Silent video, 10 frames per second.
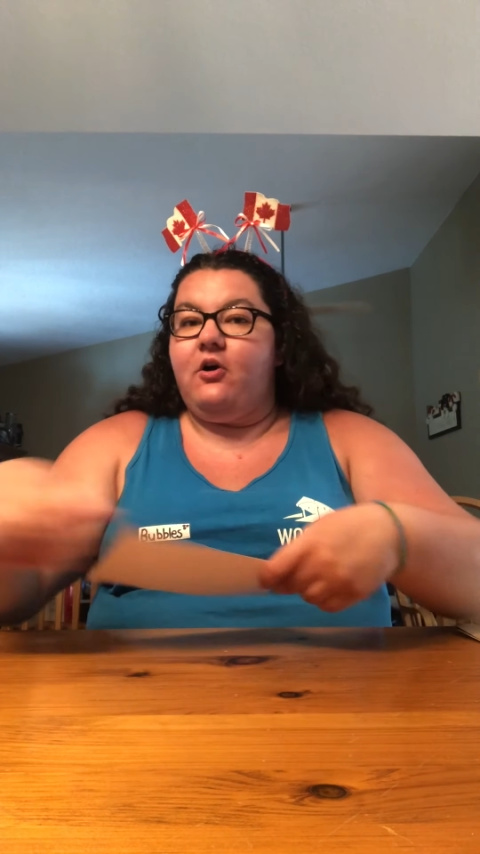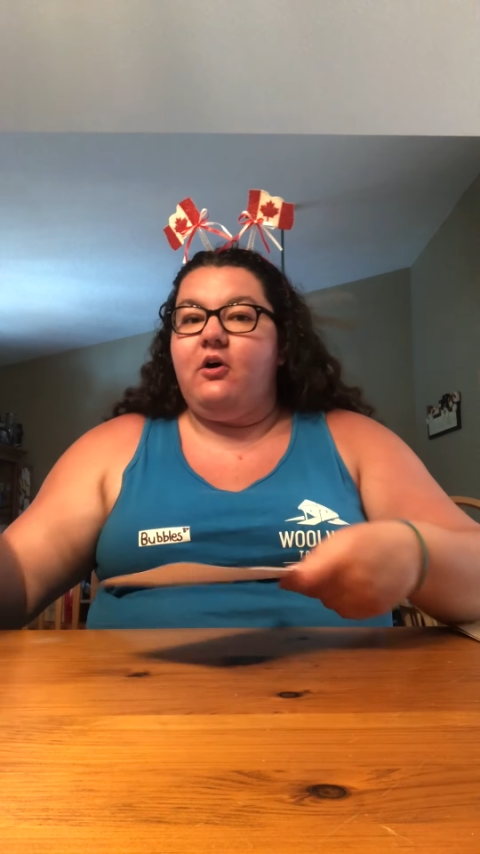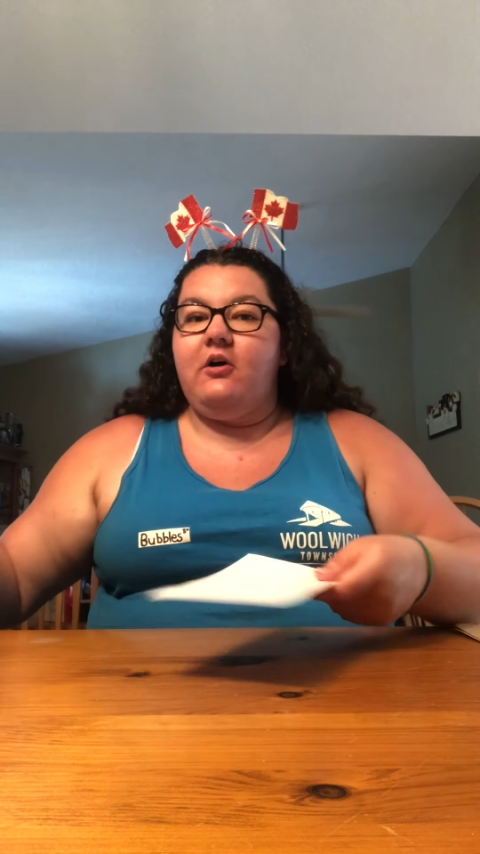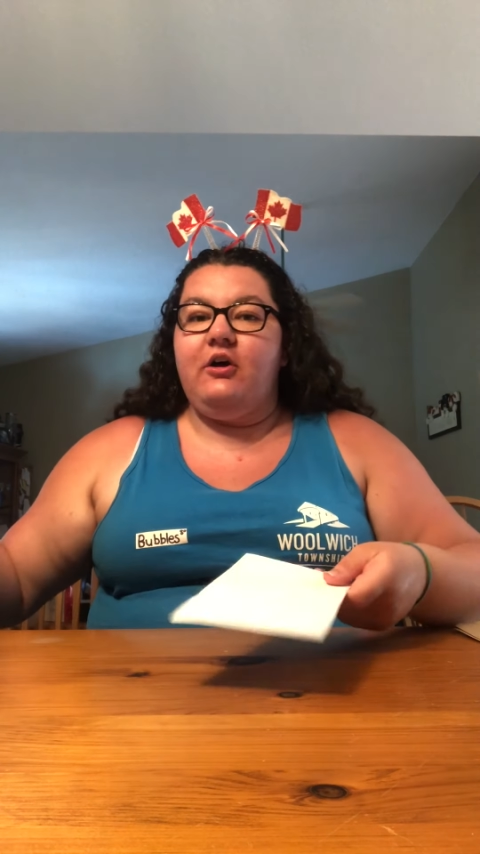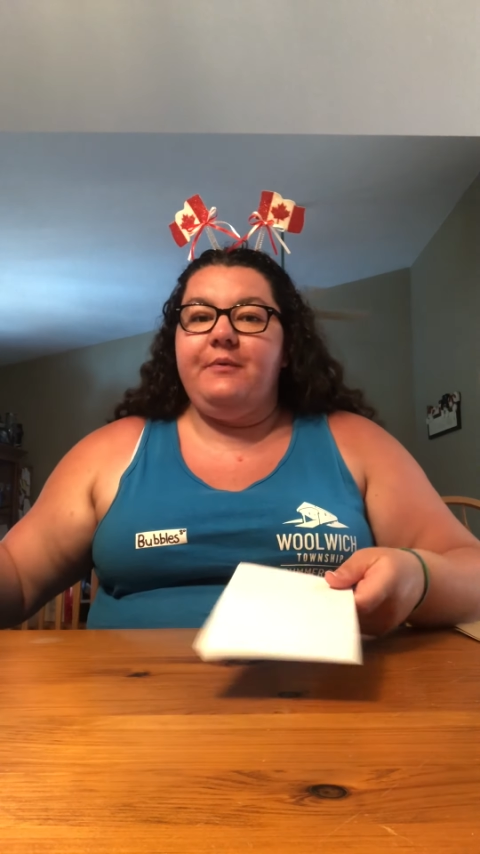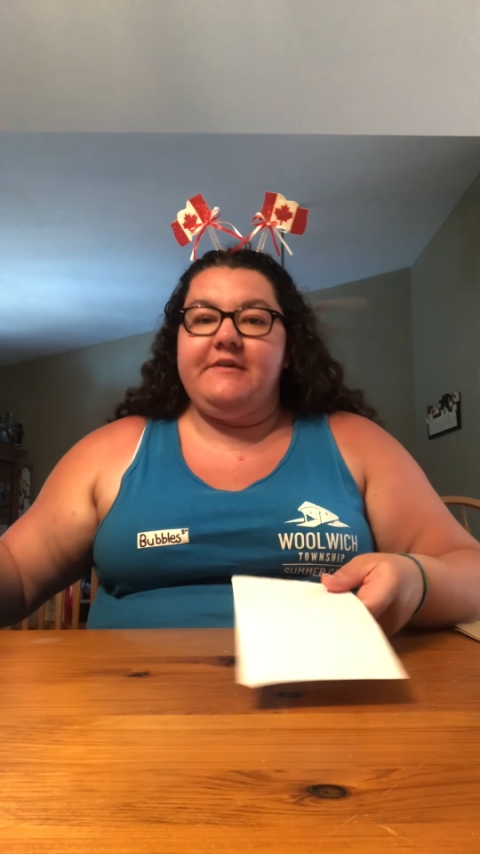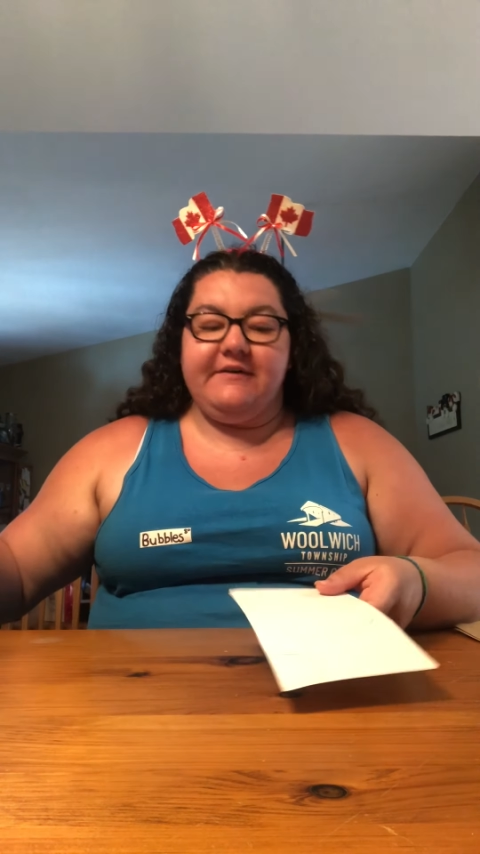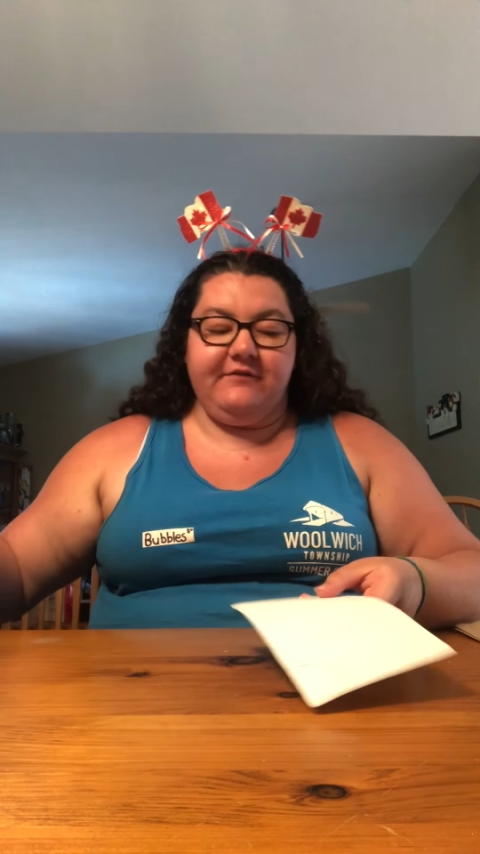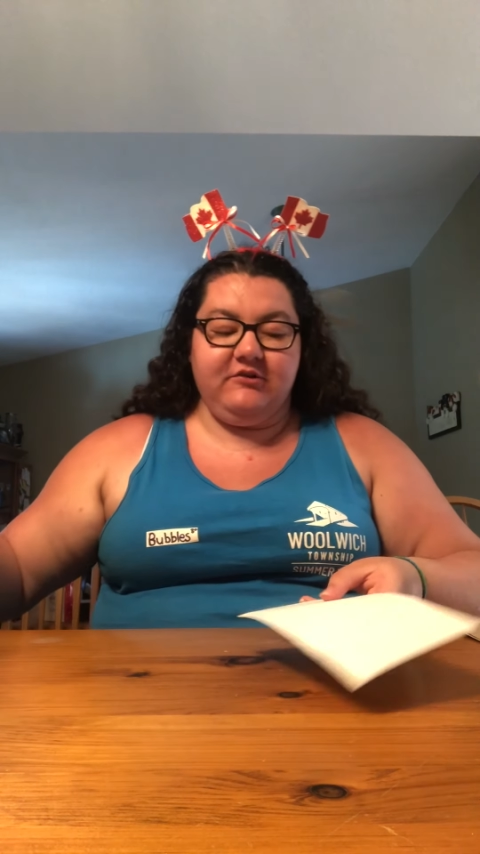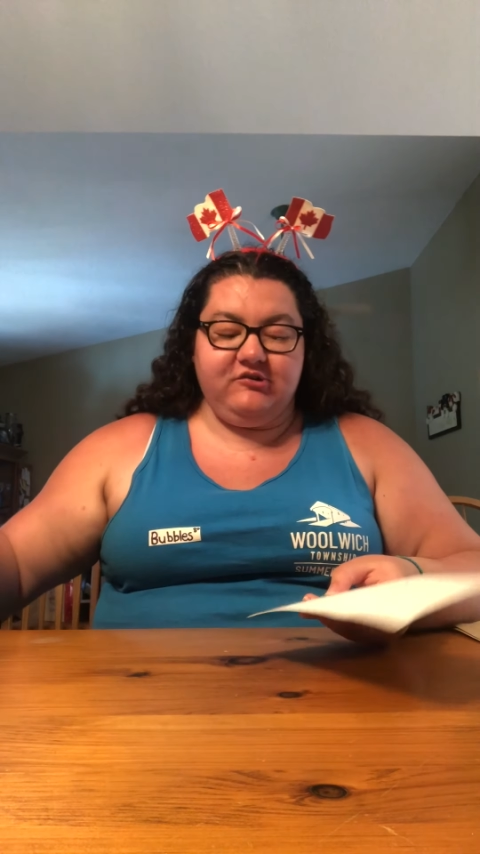all the
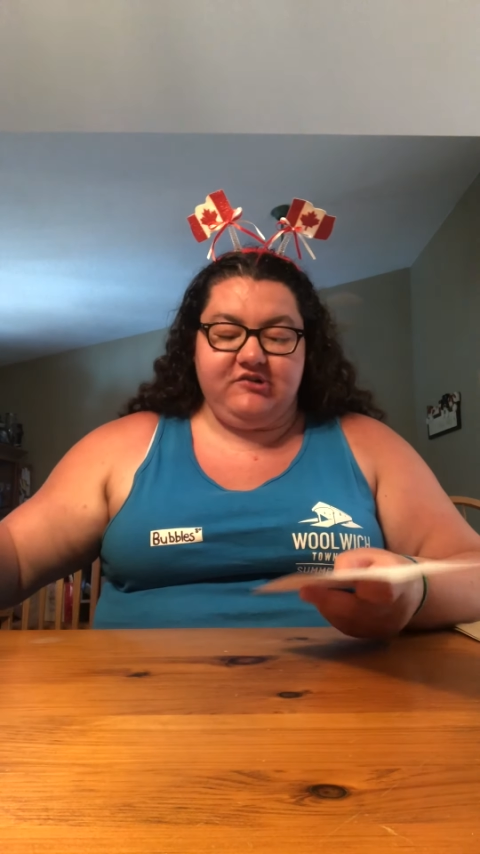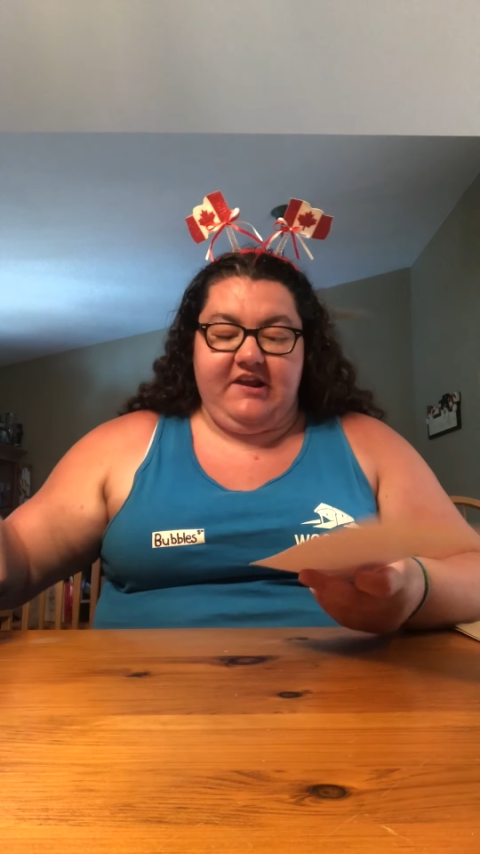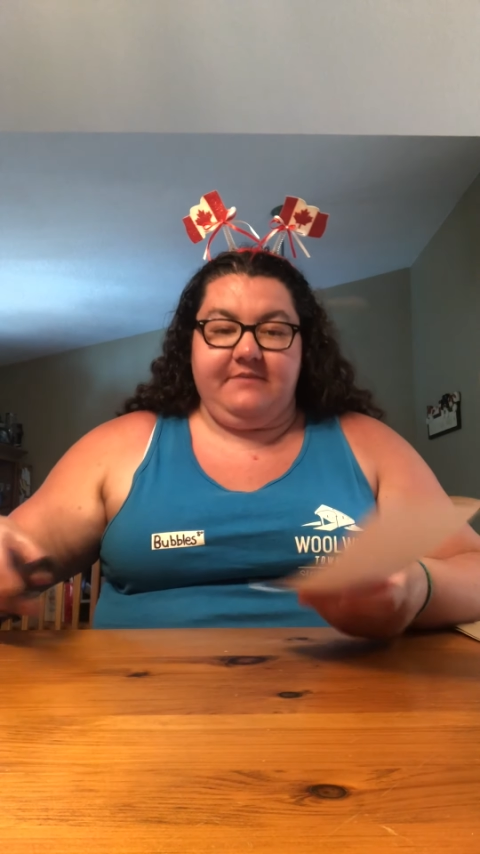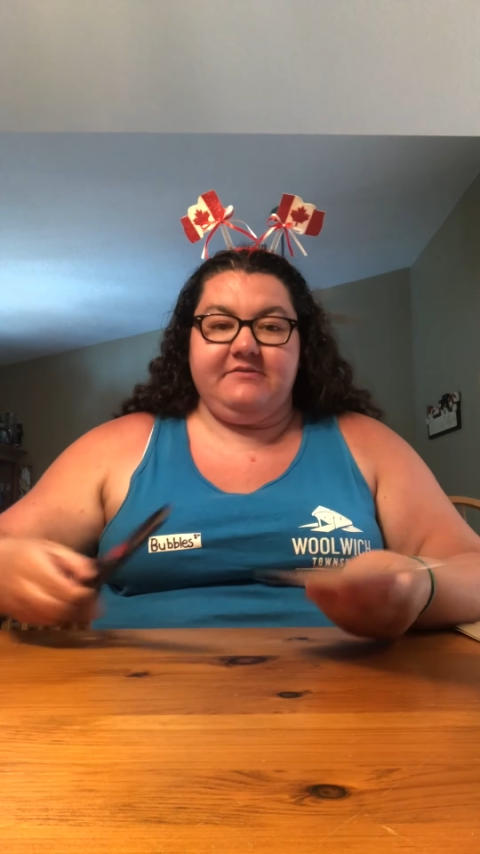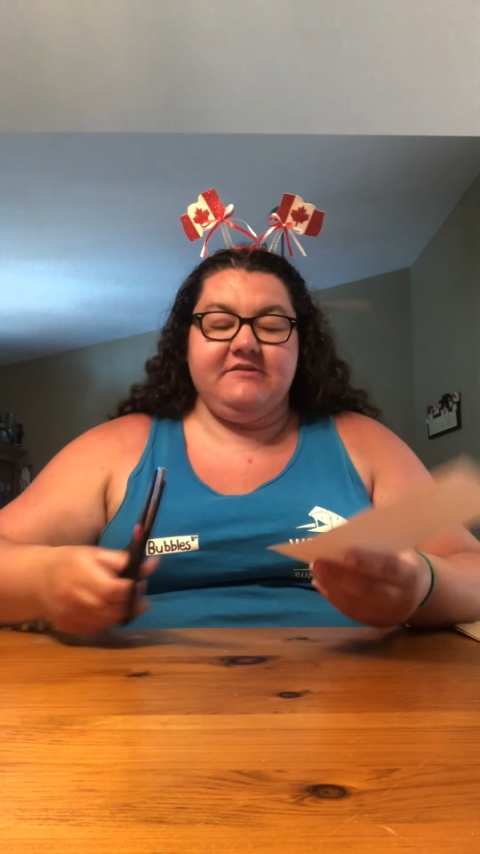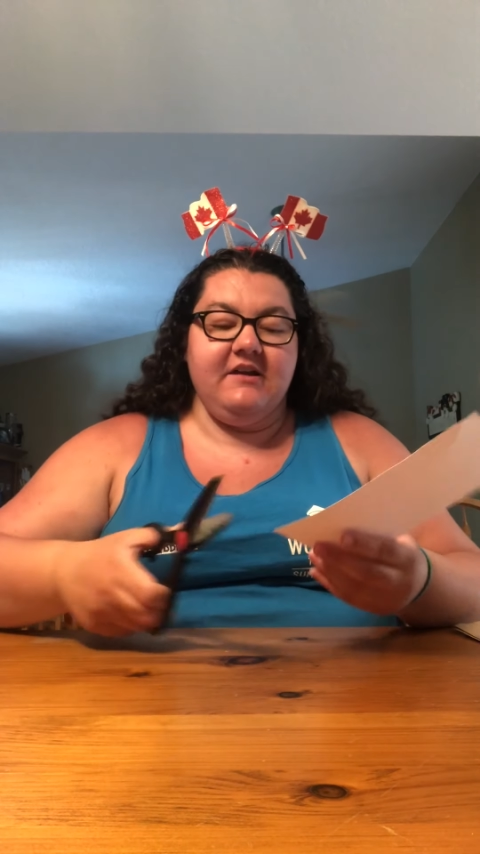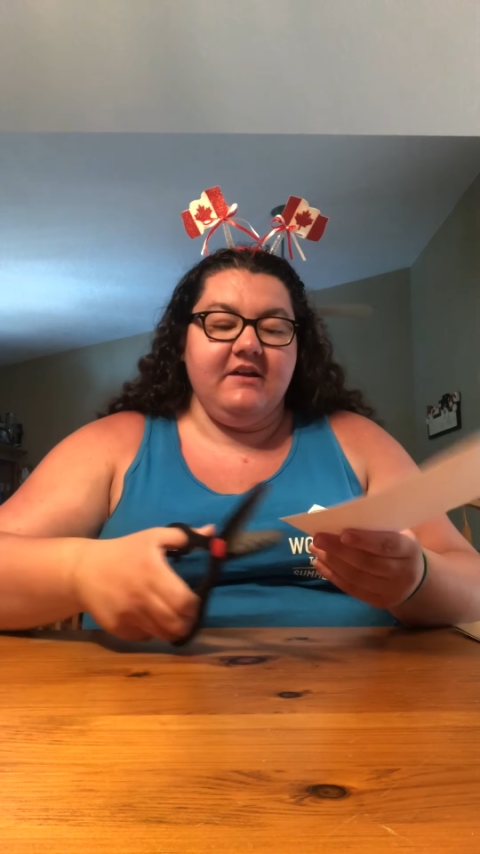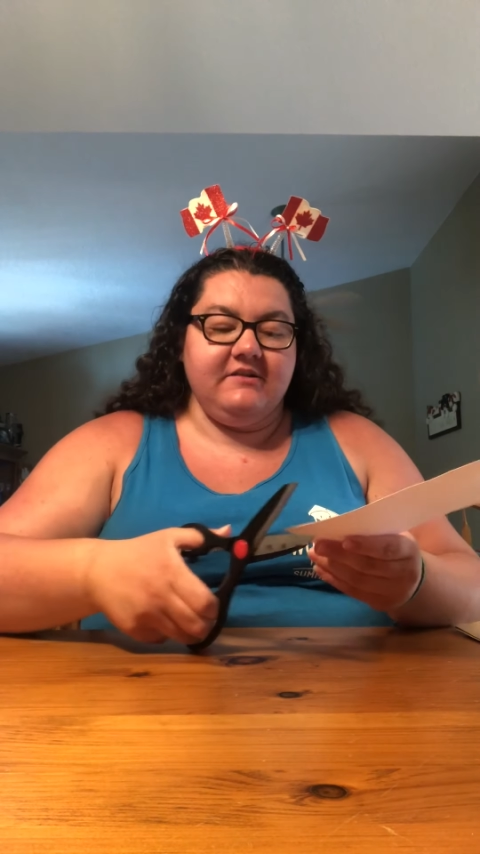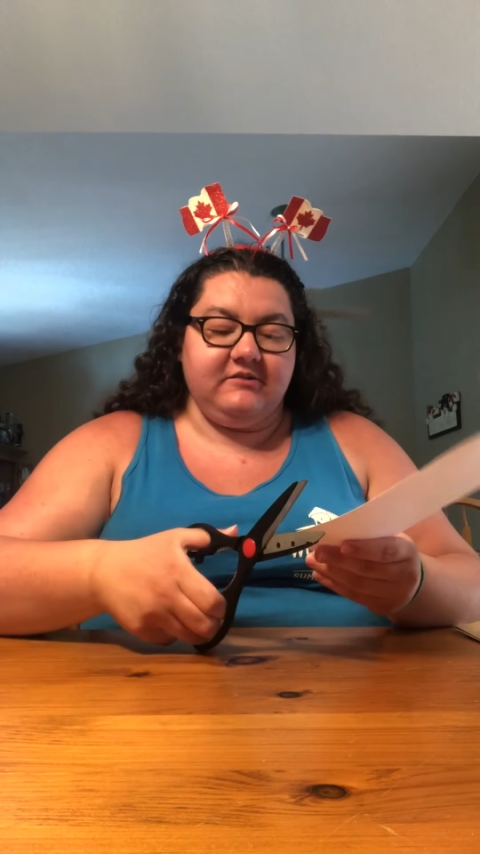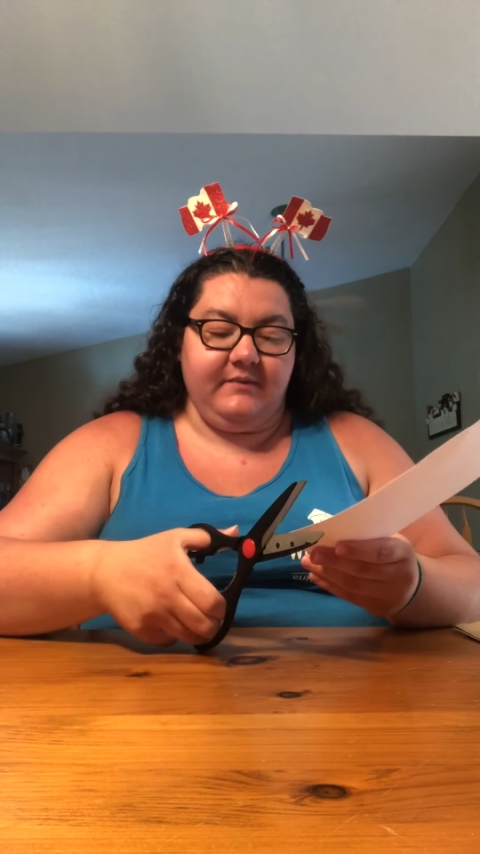different shapes.
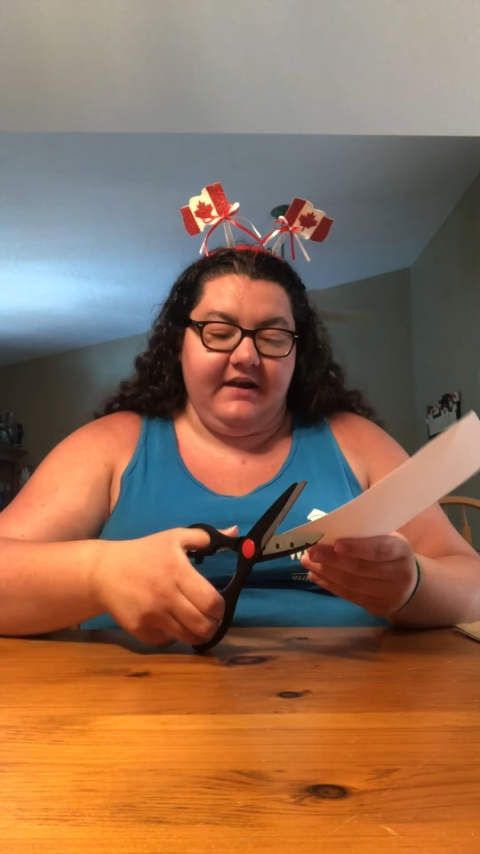So we